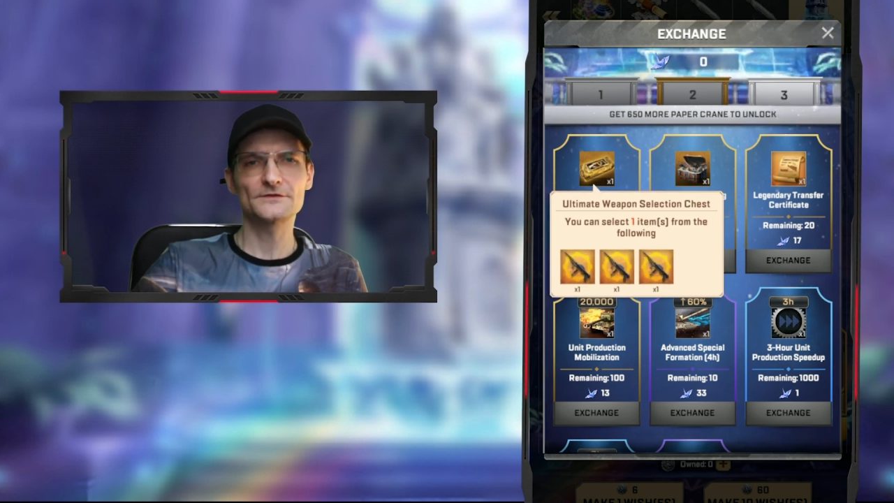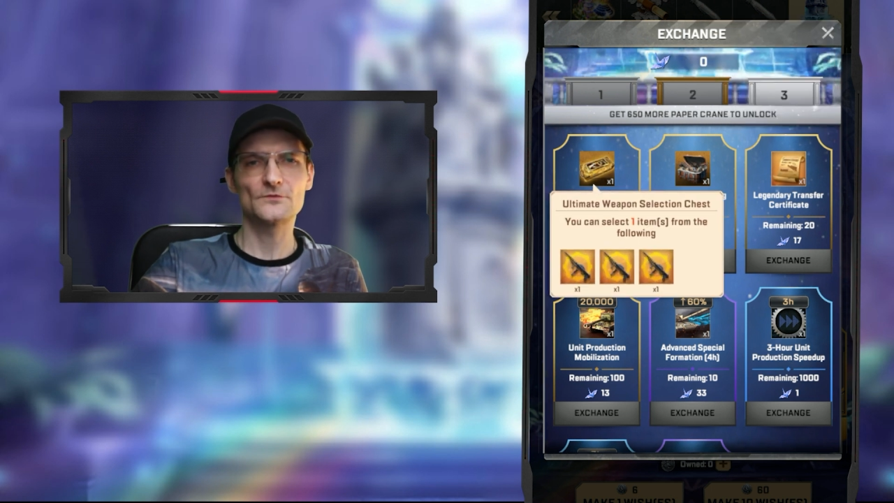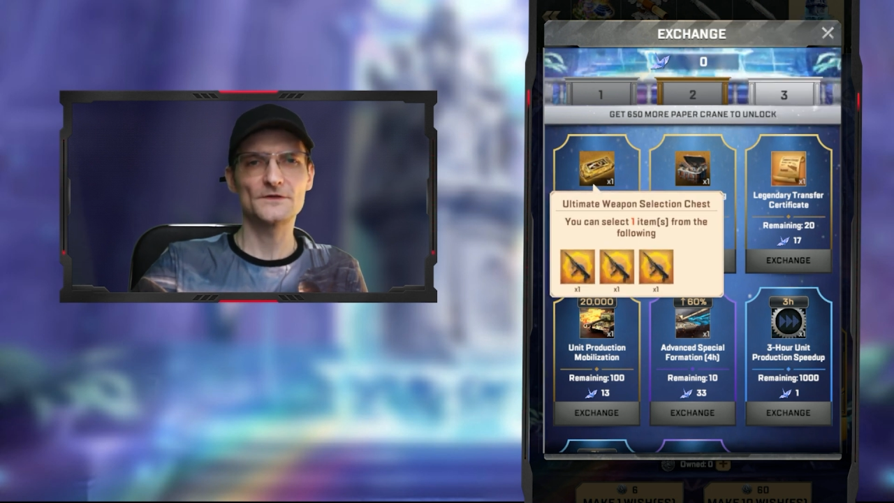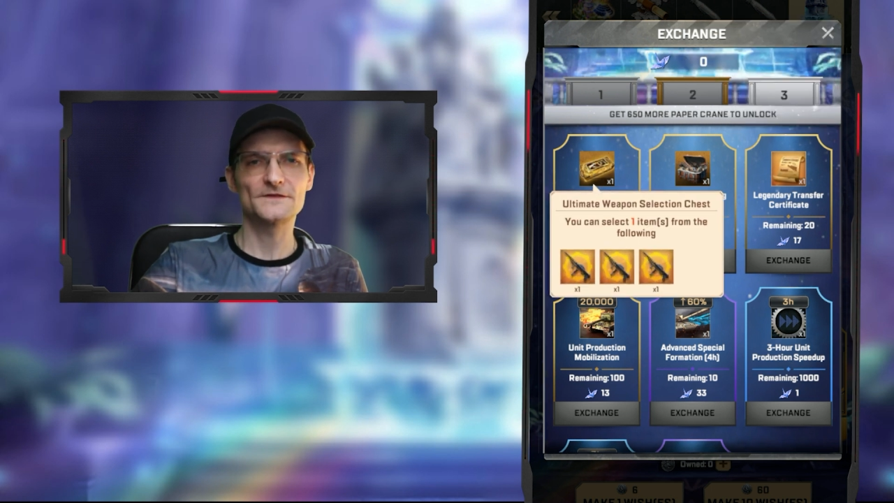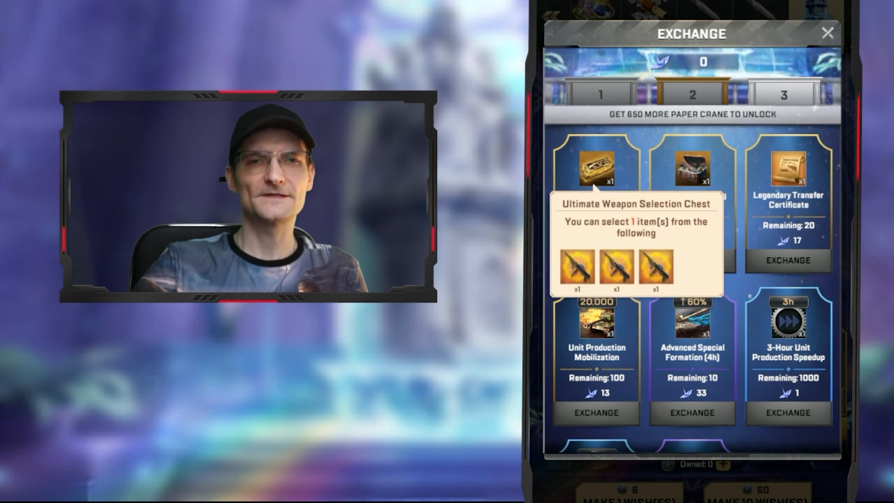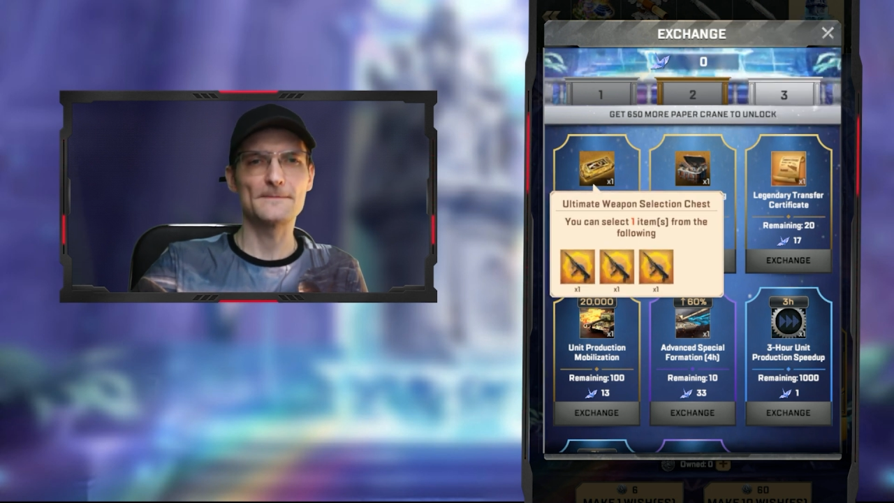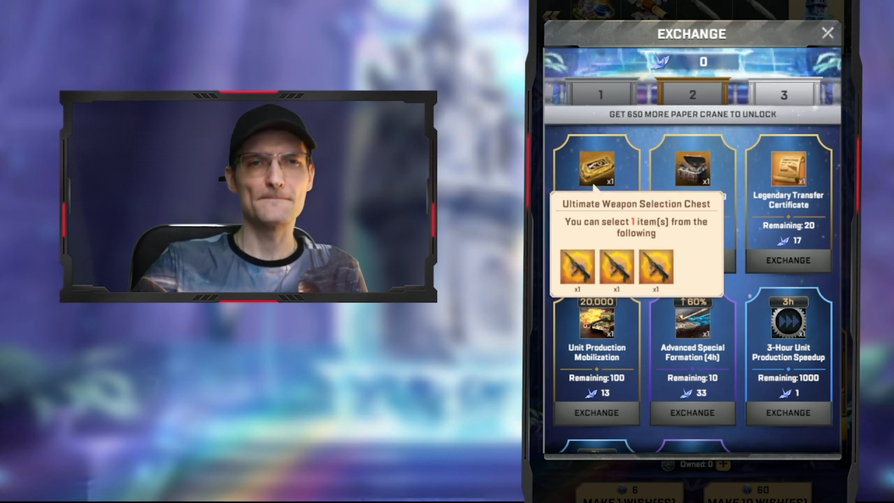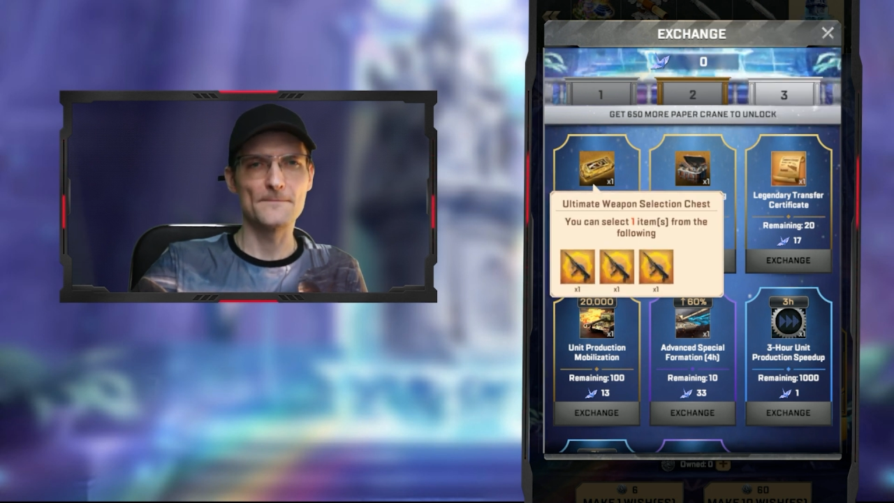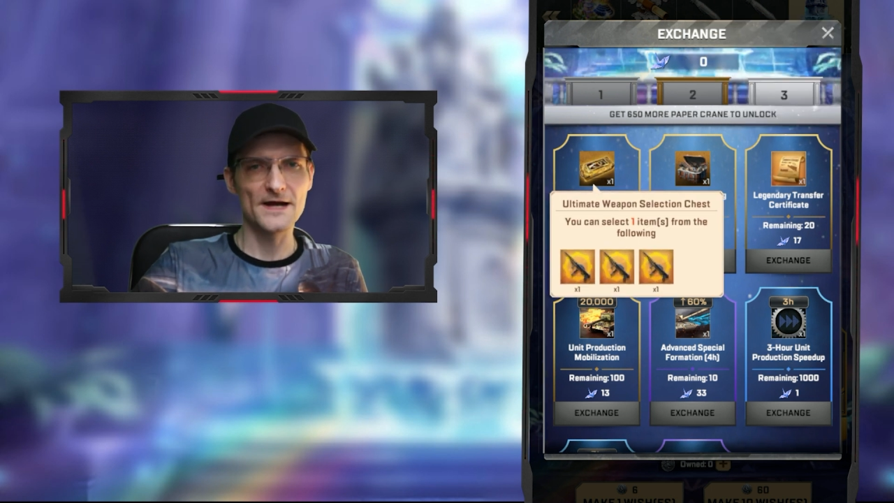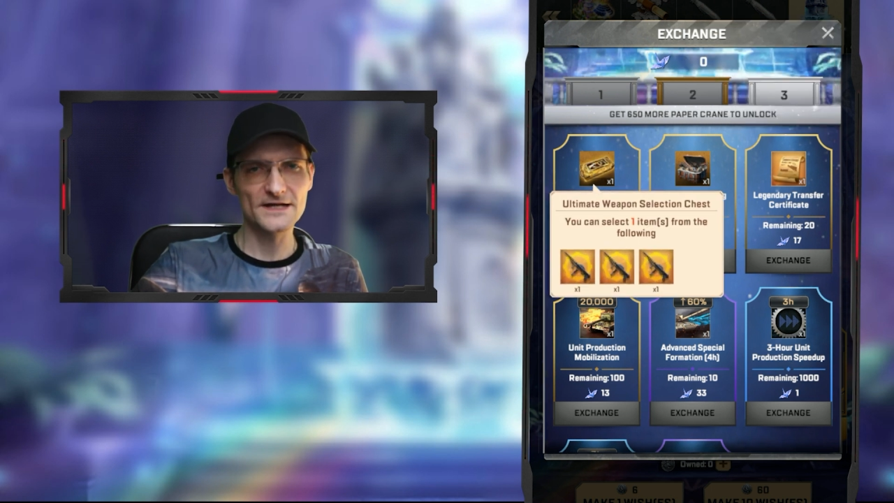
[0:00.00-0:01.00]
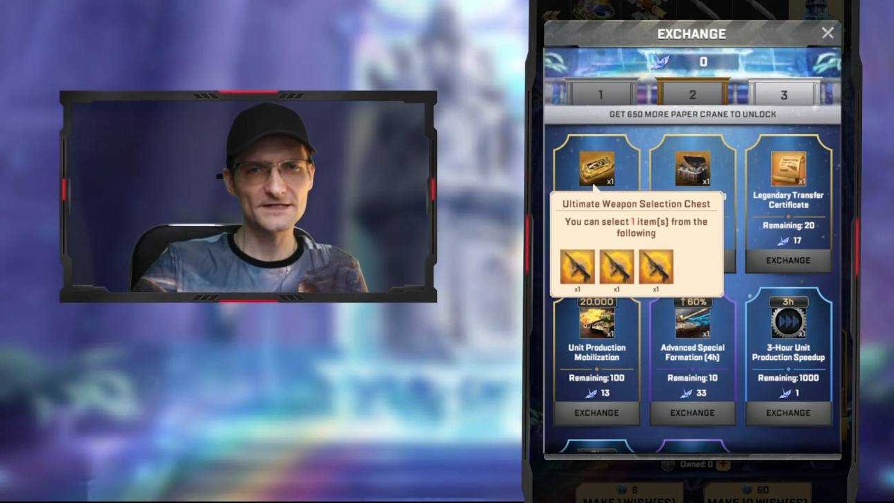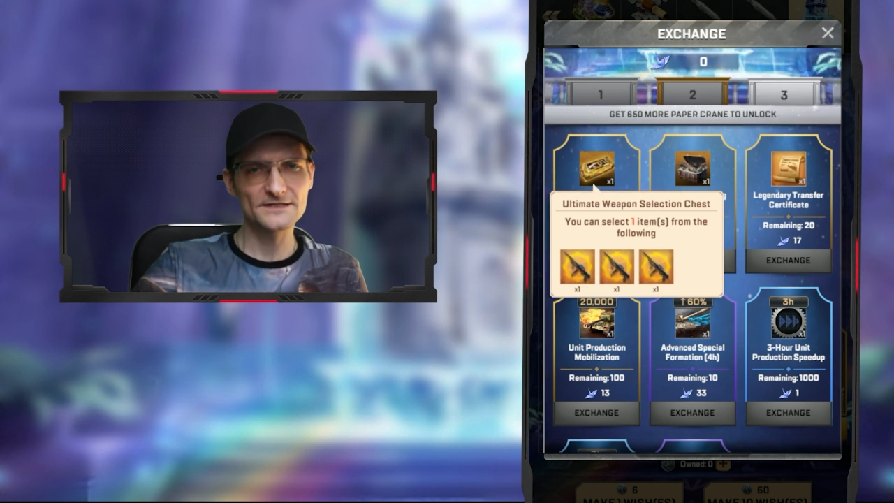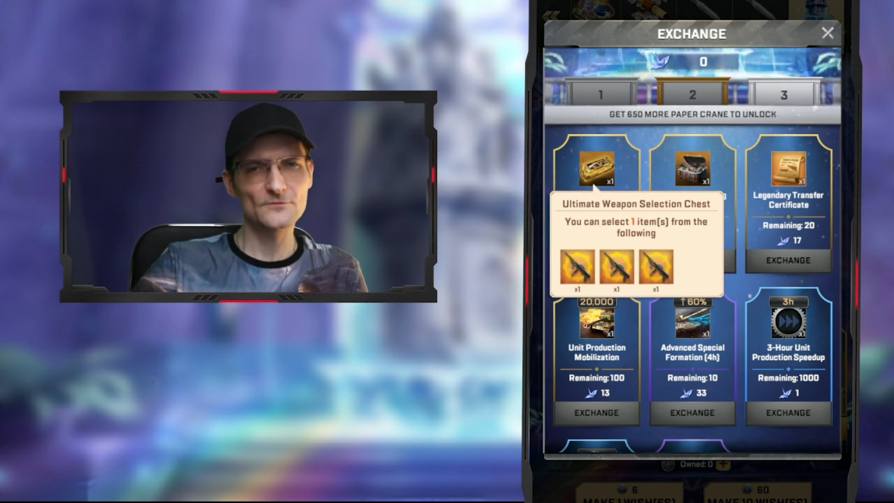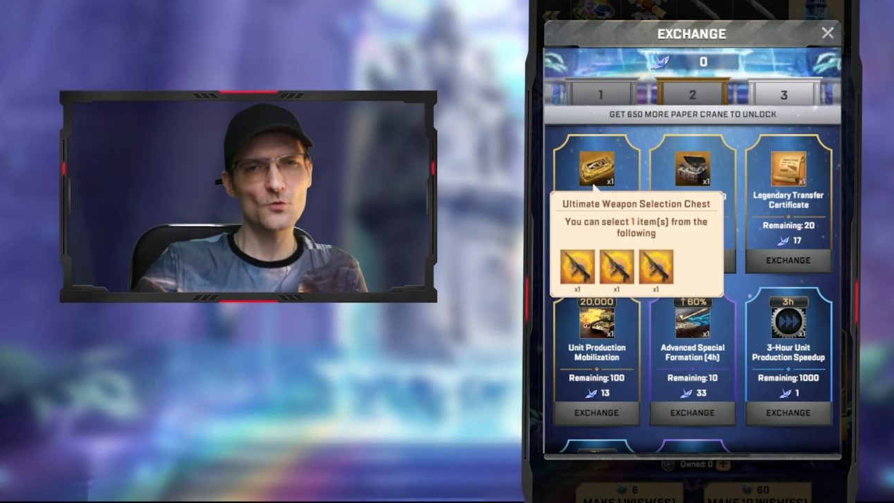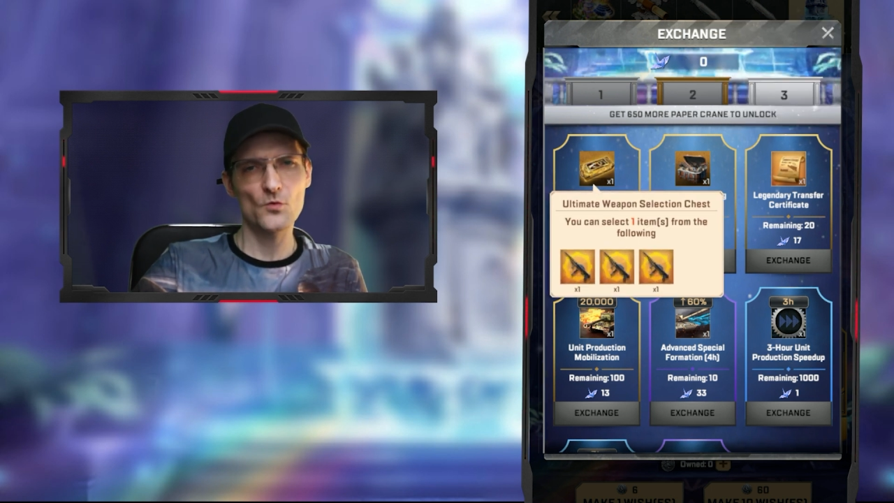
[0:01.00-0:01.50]
with the
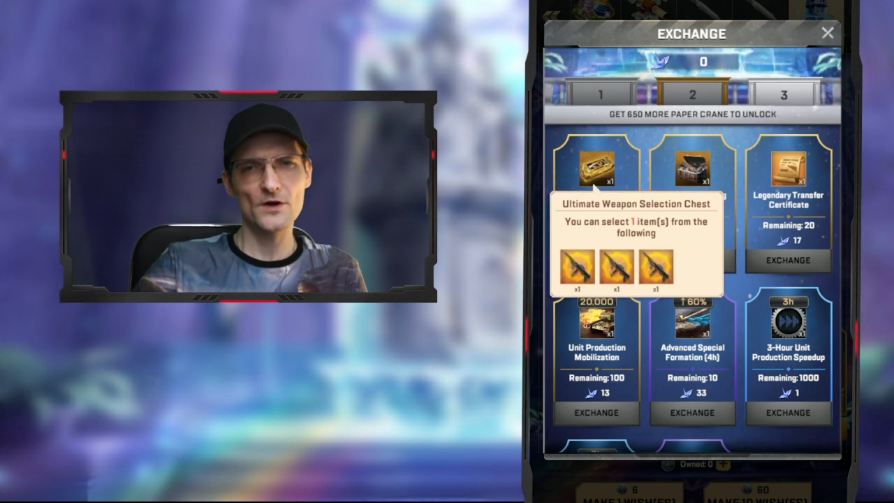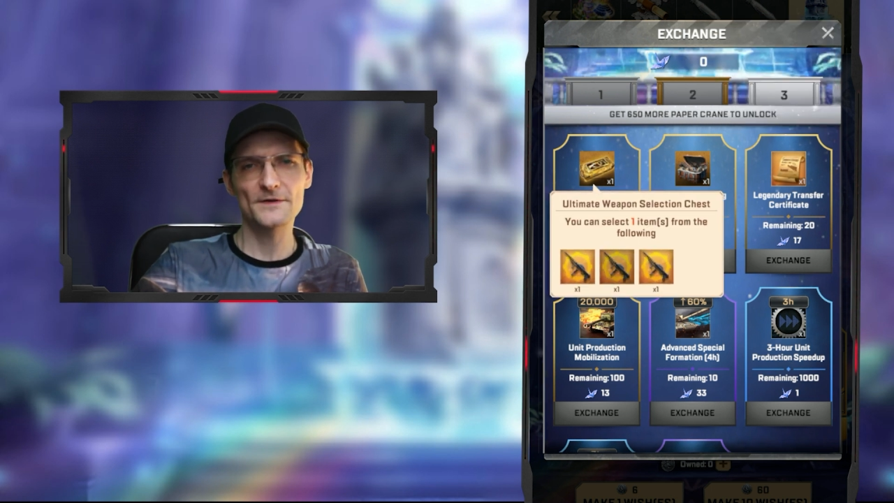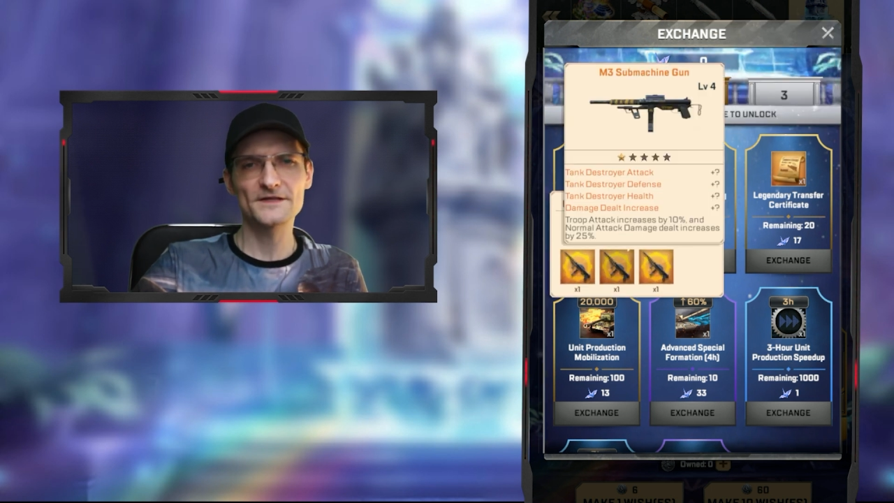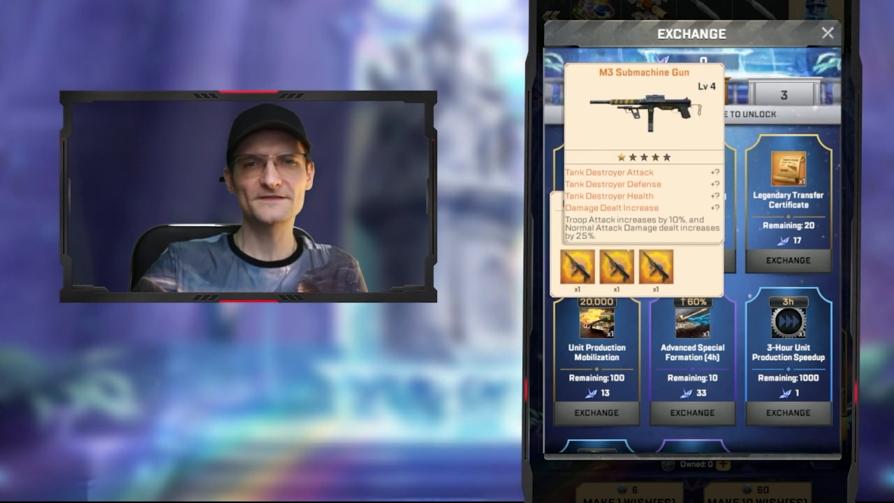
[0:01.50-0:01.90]
maximum weapon